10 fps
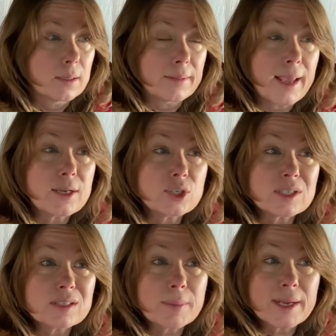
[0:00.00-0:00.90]
that
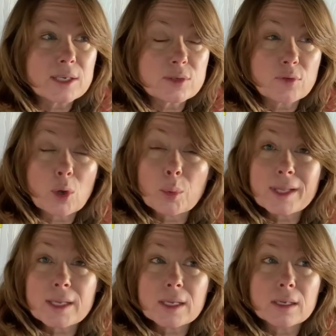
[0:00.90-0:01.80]
just makes for a
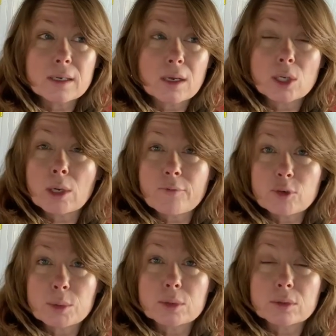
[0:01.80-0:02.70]
really
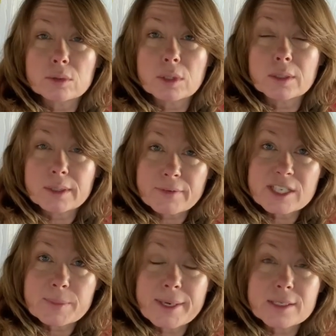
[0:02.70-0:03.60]
uncomfortable
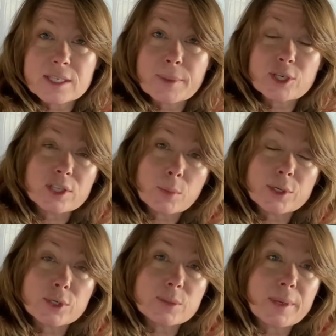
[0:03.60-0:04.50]
living space, especially
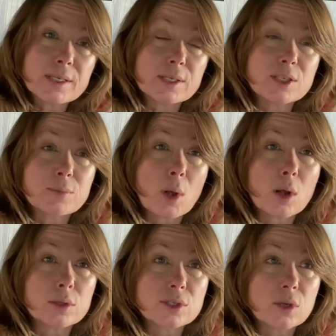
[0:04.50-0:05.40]
when your space is
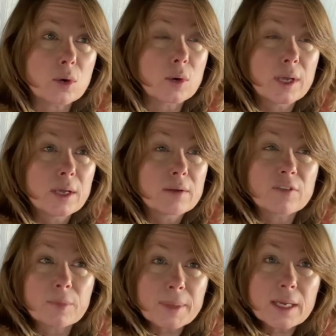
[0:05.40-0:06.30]
small. So
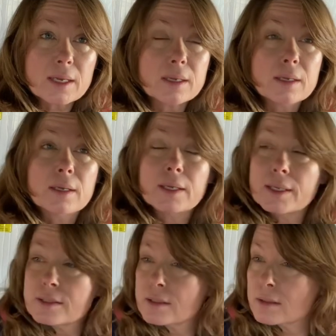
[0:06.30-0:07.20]
for me,
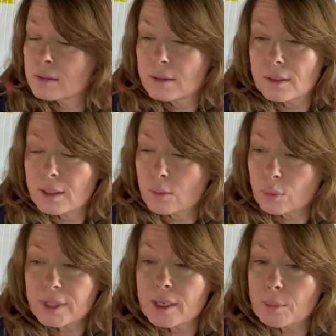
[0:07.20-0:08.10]
it's really